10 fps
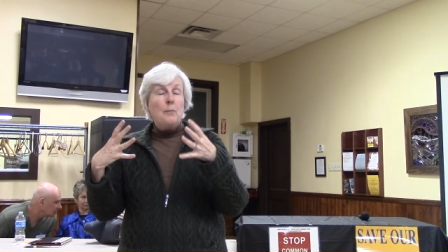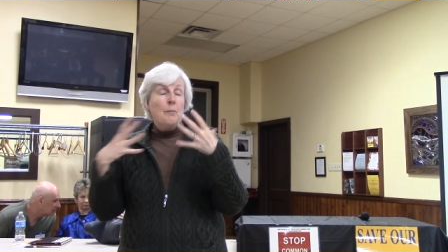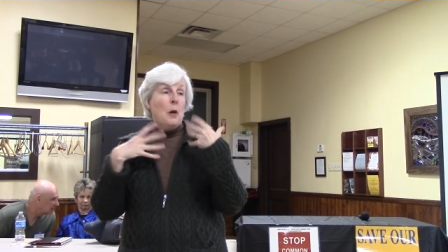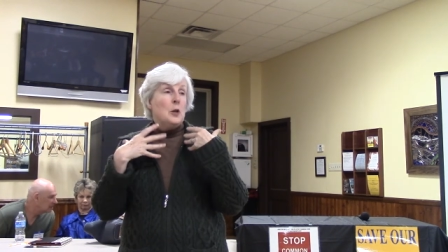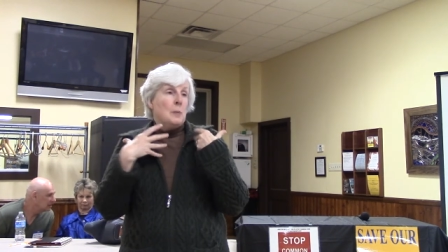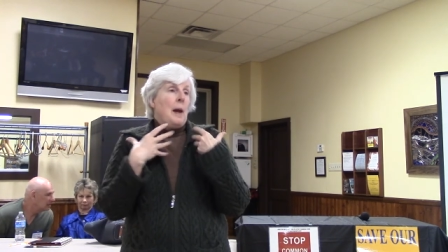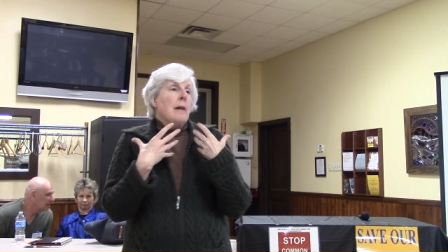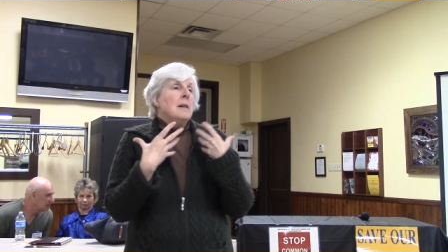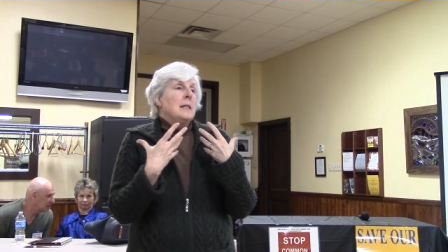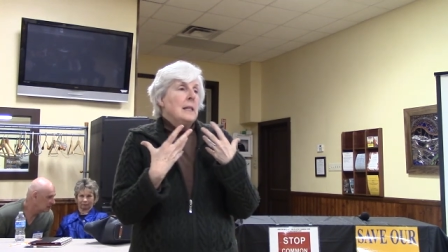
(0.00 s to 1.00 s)
Most
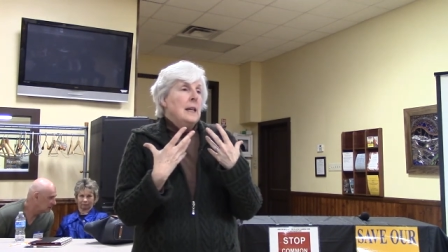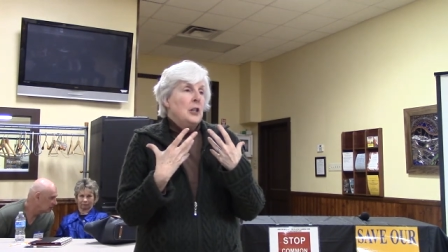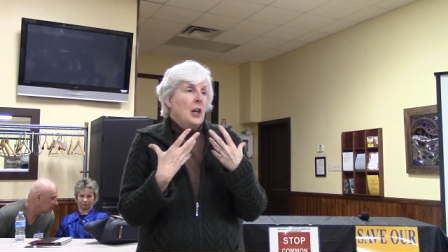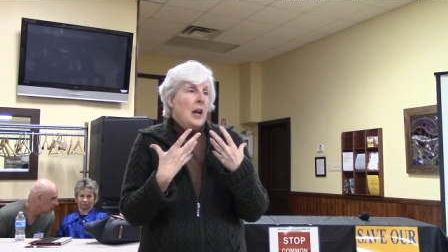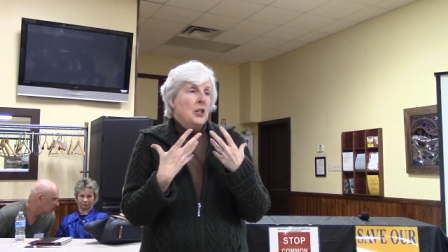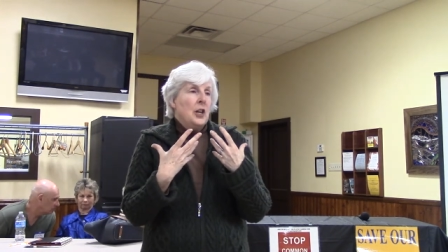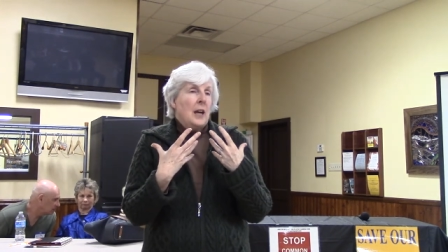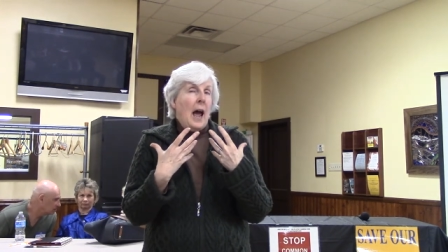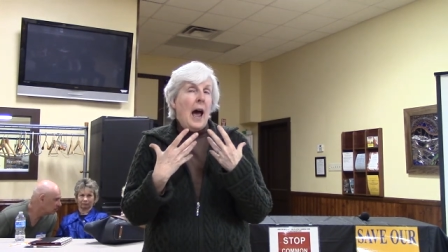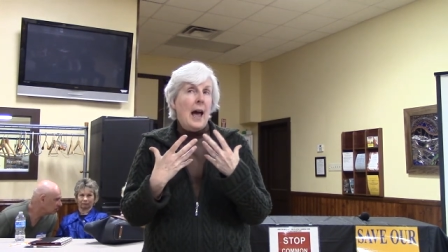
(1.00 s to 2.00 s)
parents see
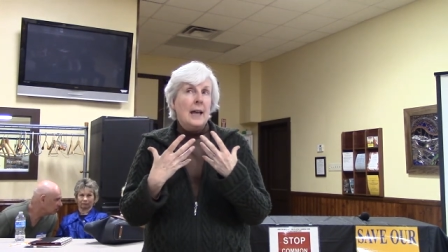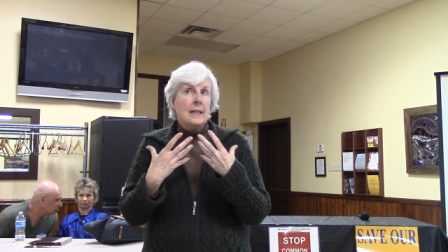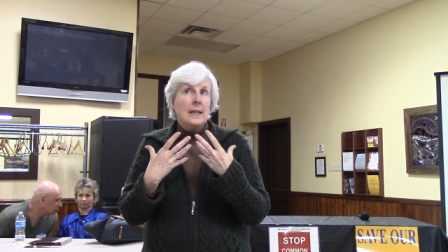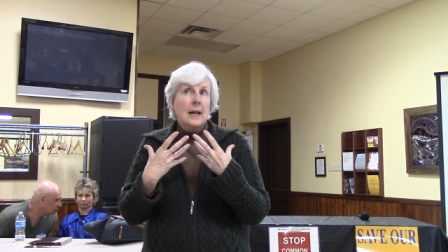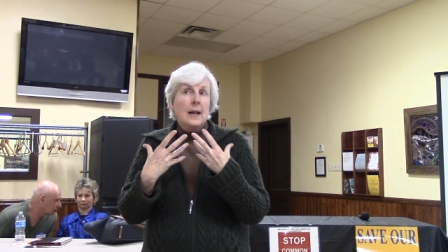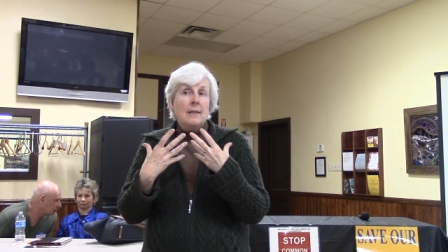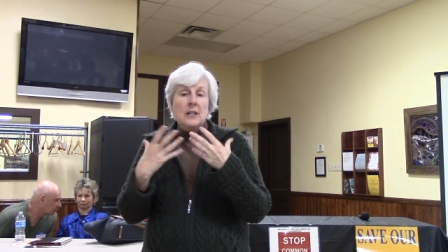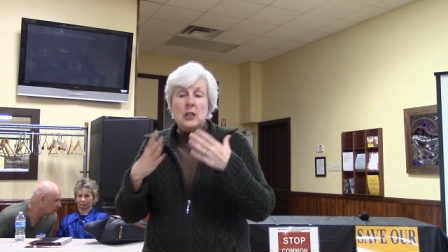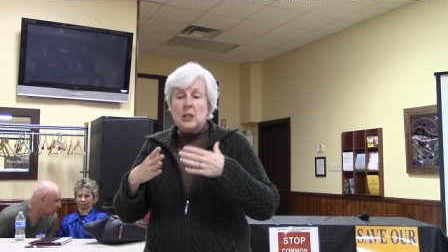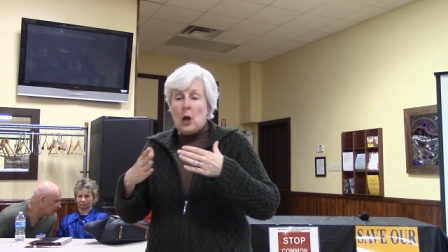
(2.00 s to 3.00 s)
education as
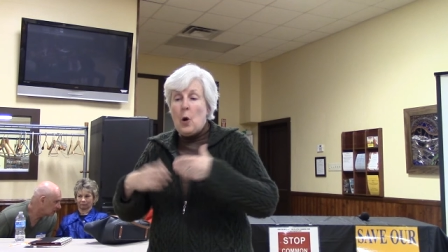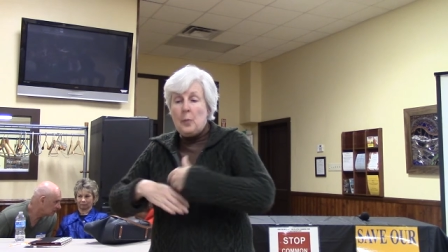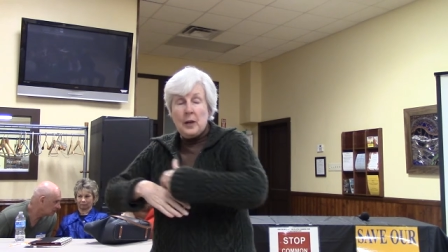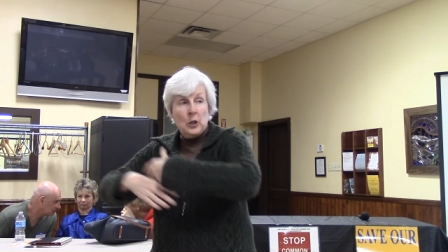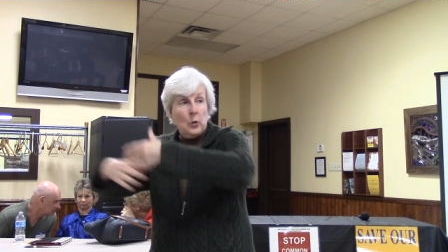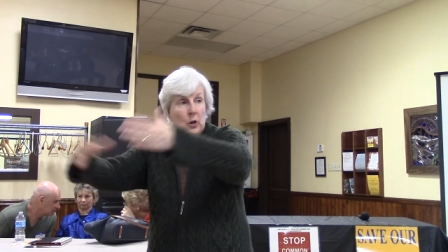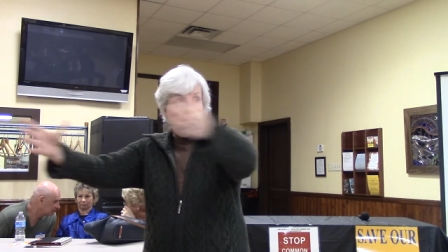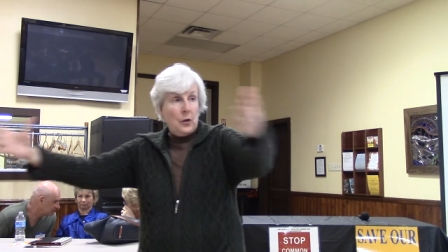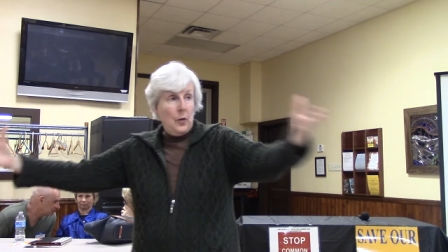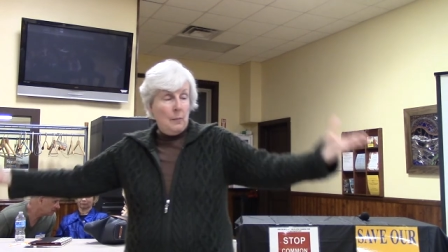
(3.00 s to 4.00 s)
this is opening
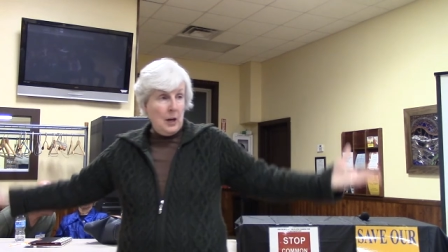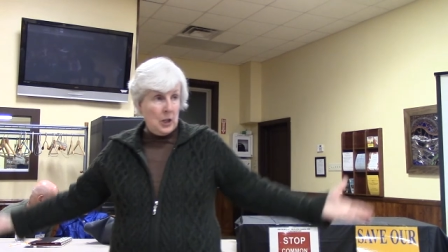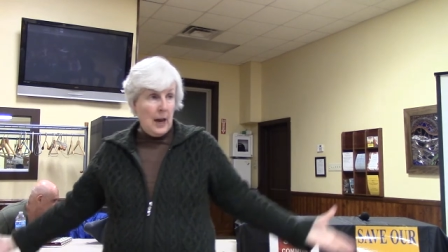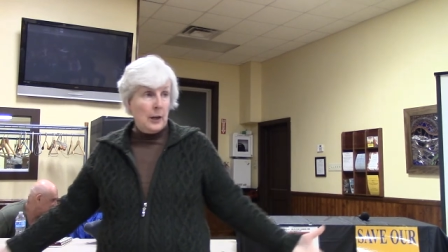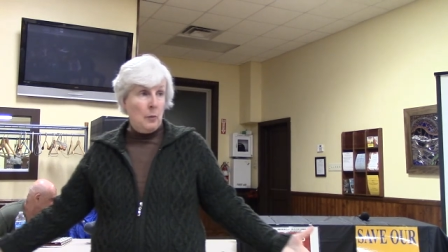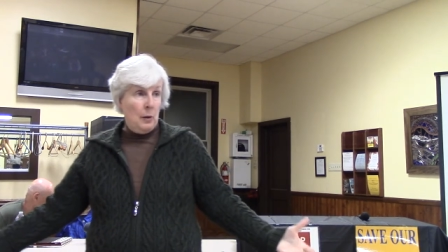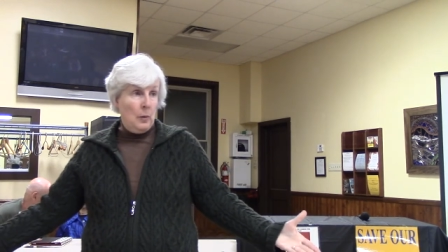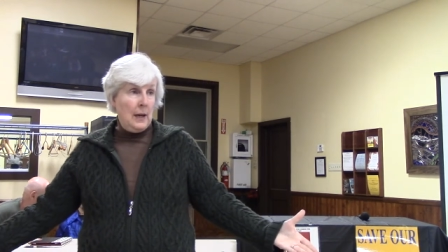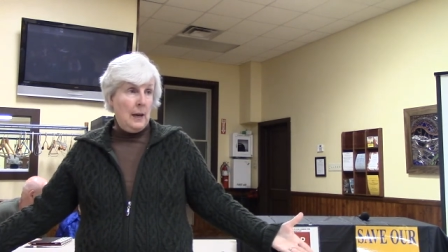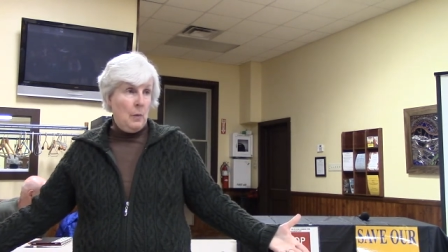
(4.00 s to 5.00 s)
doors so that my child can be
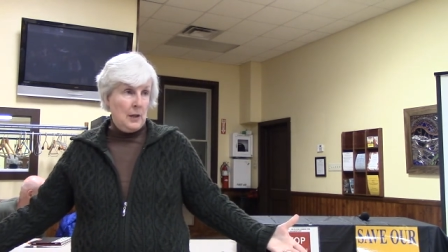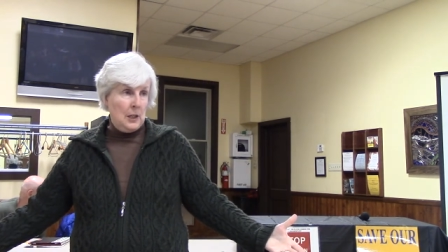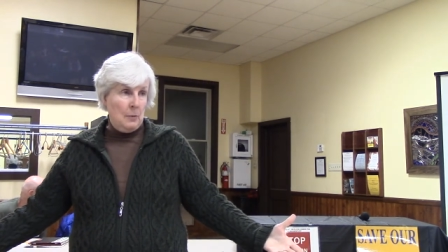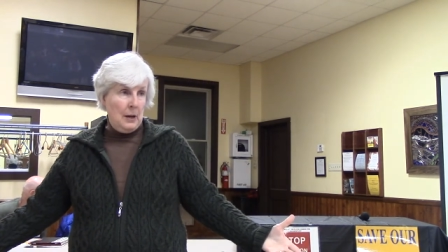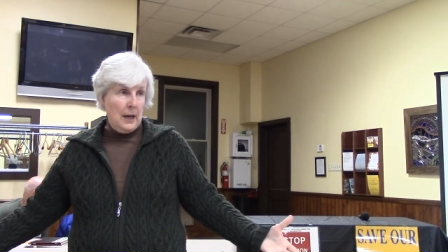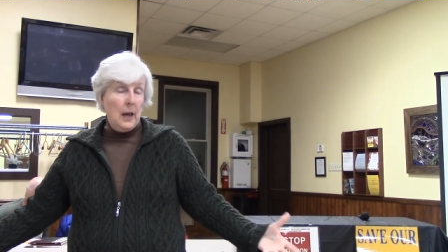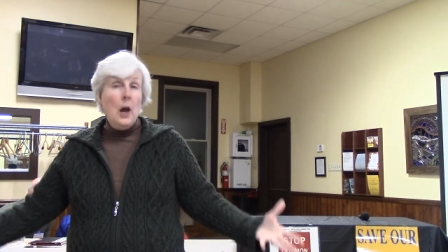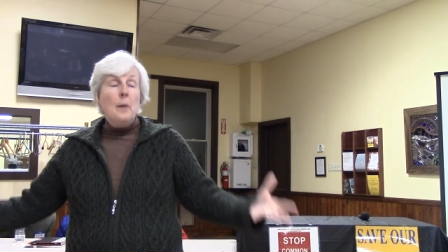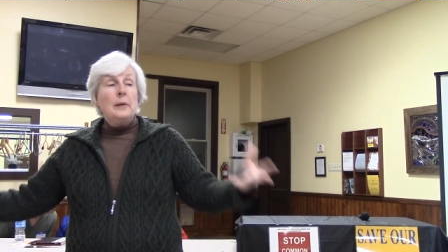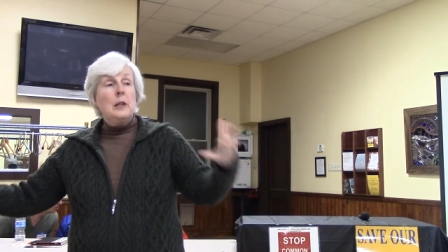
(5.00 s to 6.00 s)
what he wants to be.
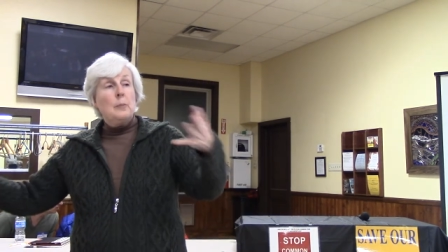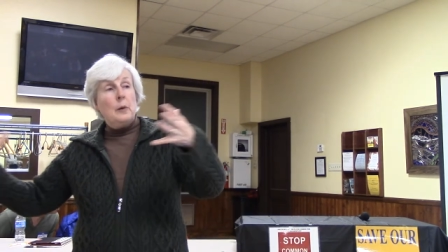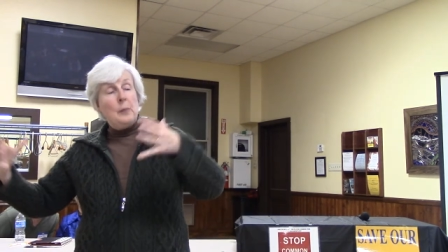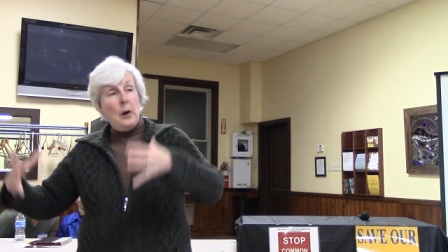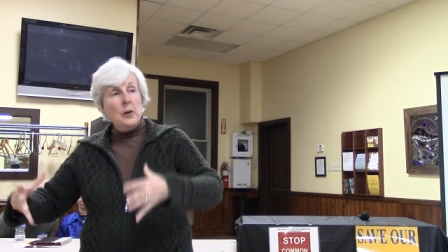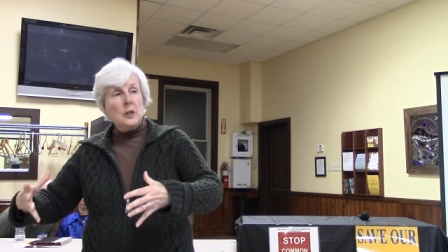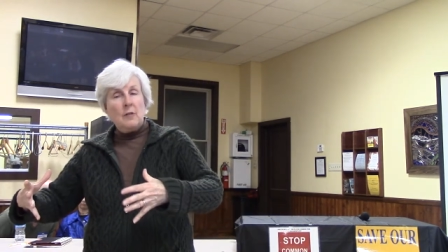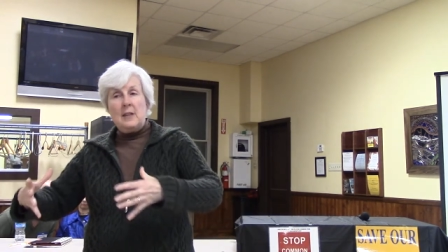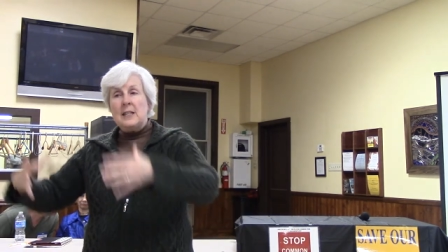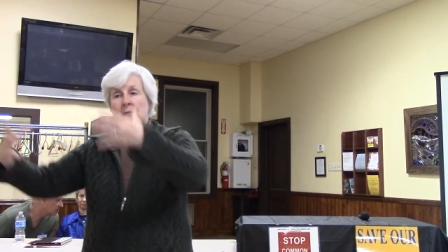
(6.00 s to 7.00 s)
But the proponents of this